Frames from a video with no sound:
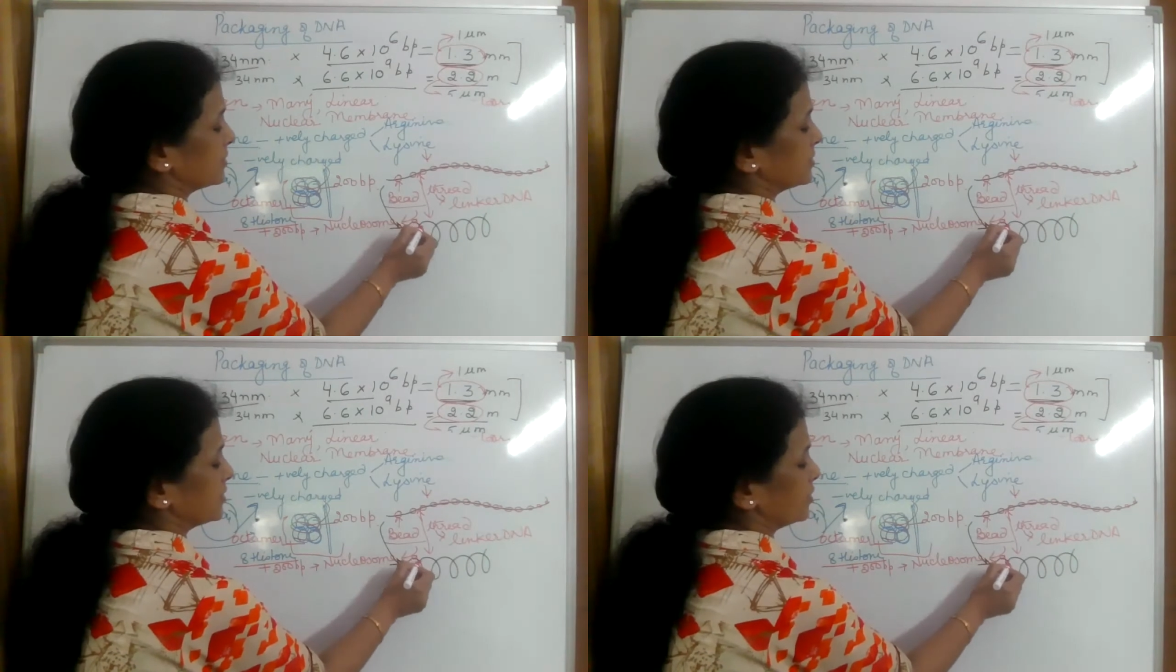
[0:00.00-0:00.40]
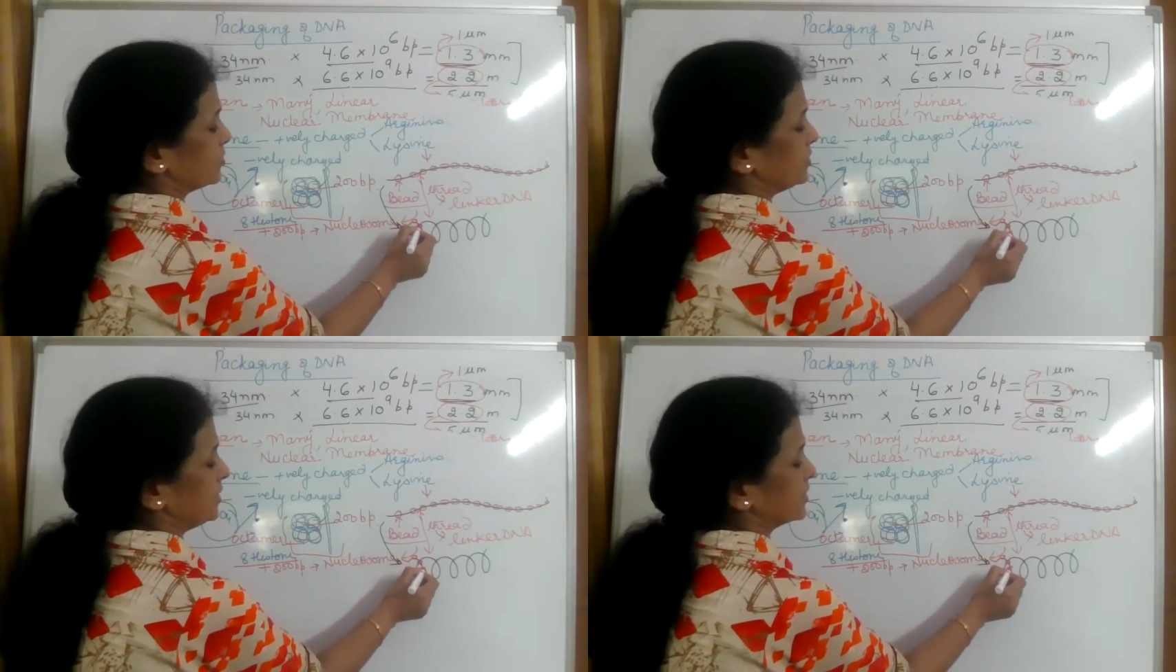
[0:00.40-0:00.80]
Now
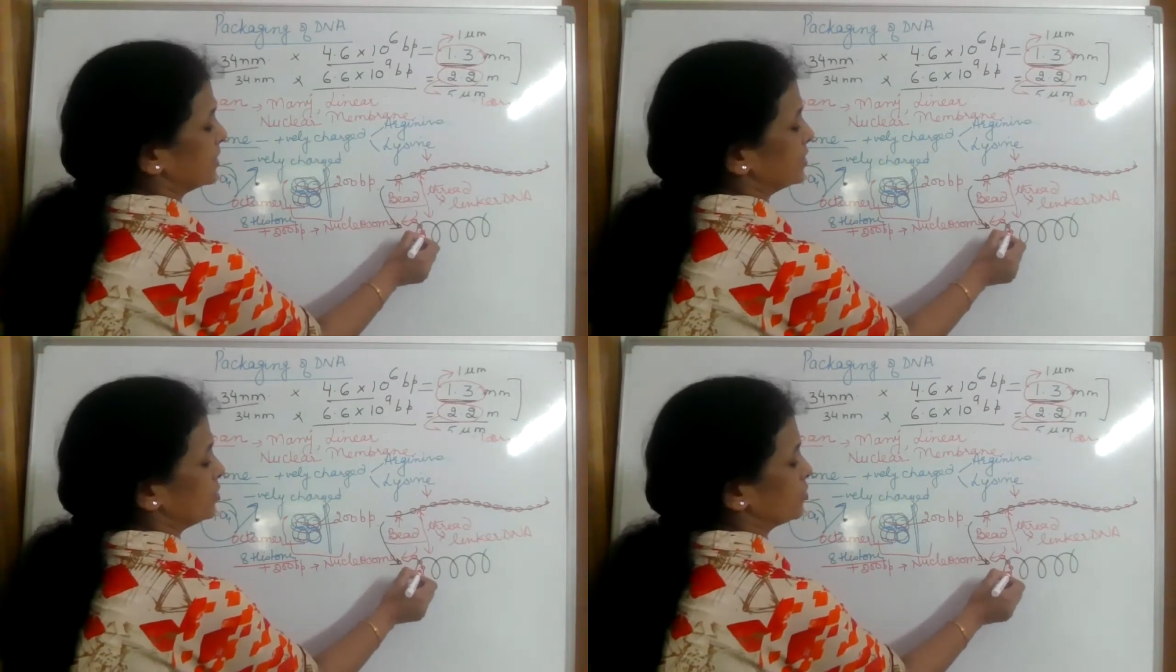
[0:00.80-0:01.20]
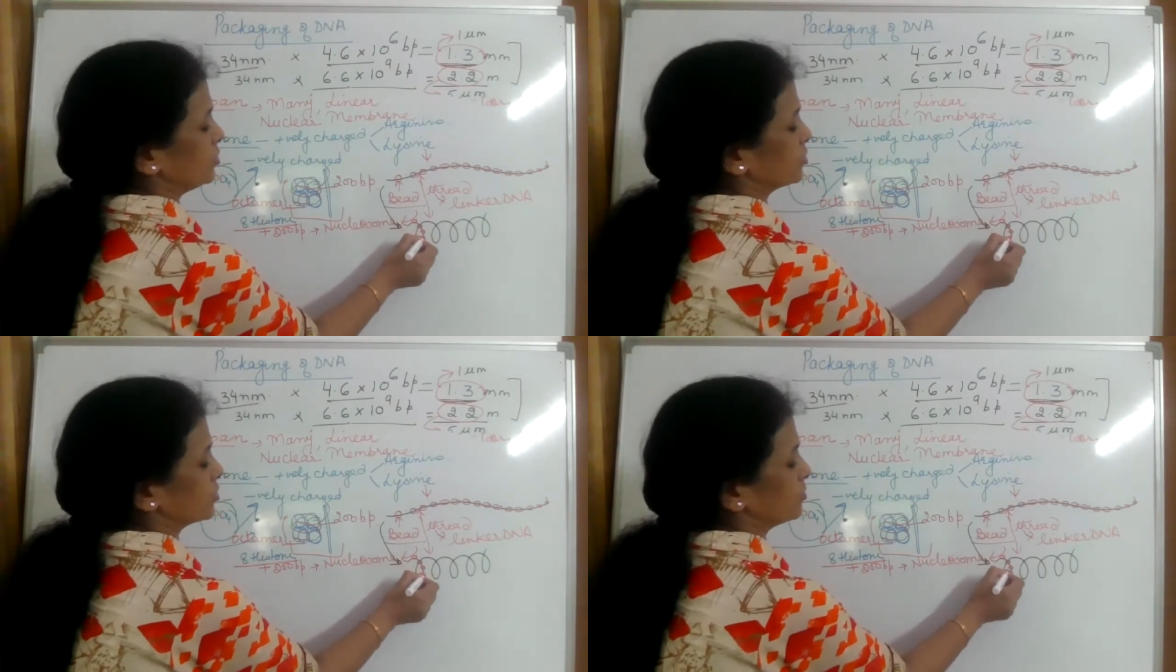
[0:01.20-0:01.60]
there are
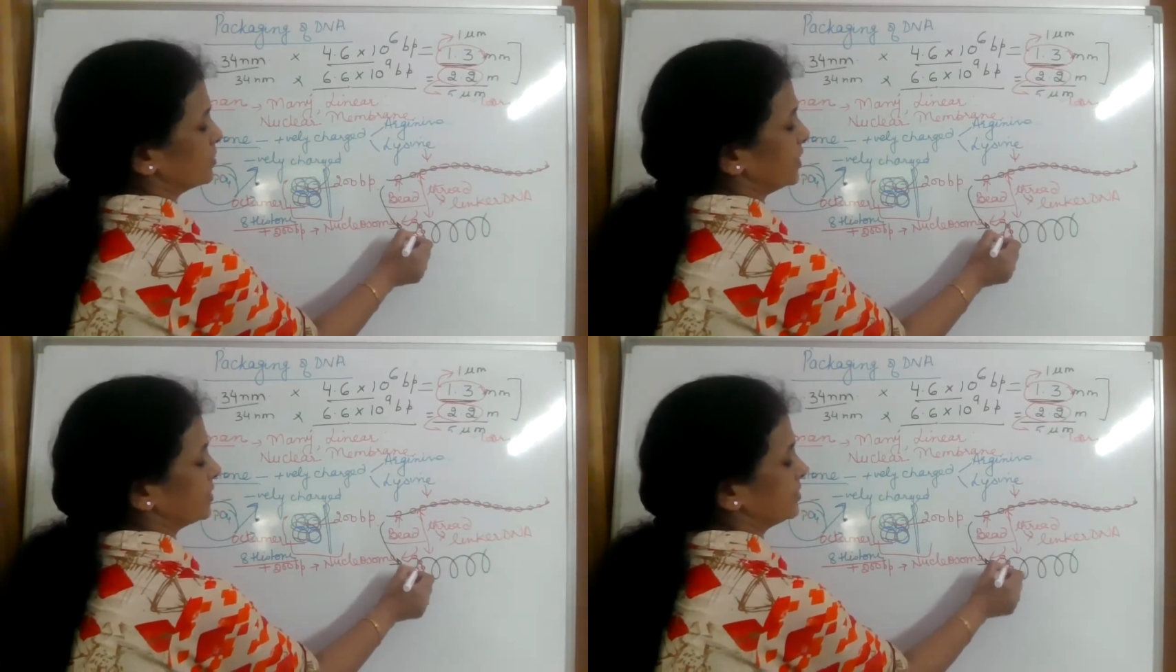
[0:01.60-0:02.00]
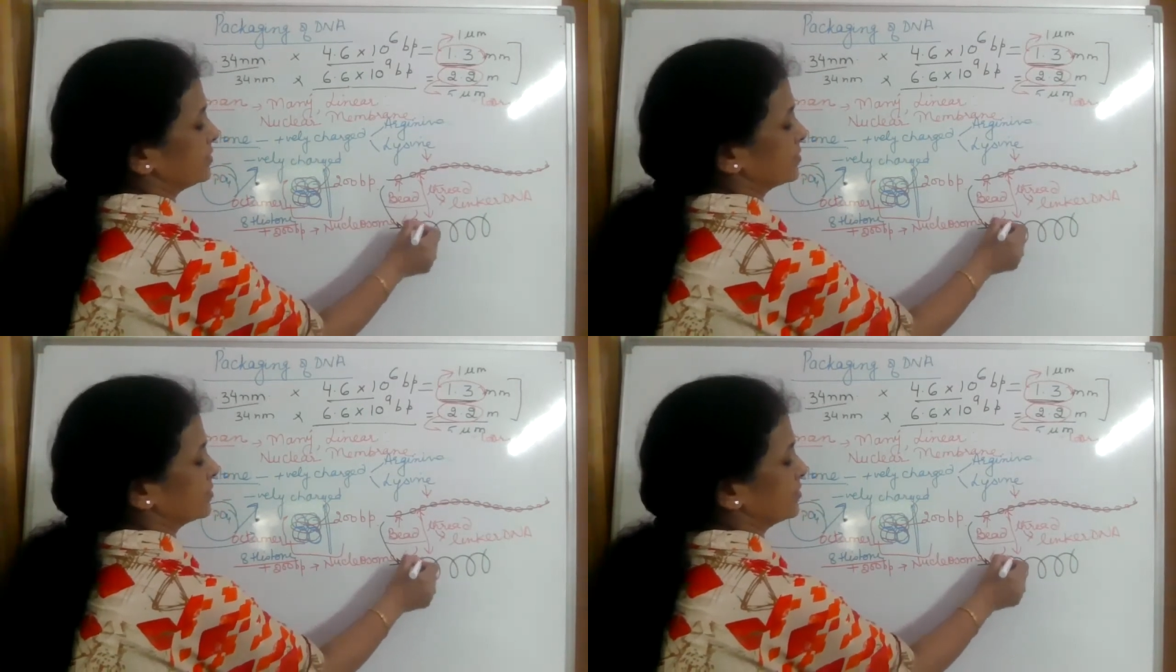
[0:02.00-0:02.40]
nucleosome, like
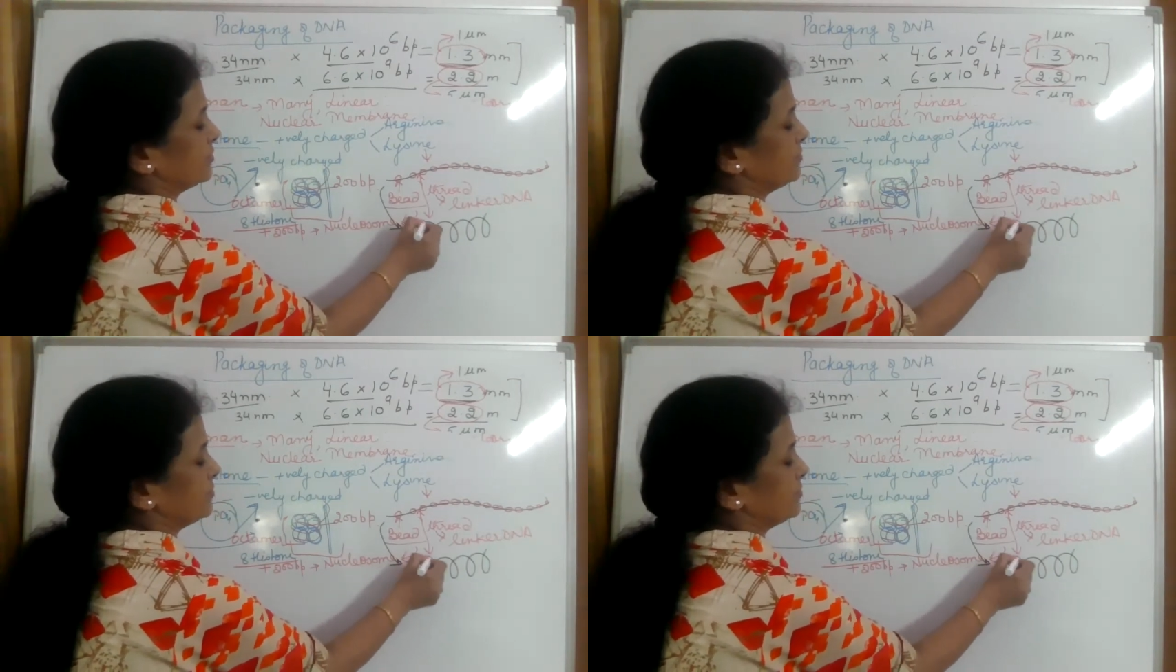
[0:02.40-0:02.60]
this.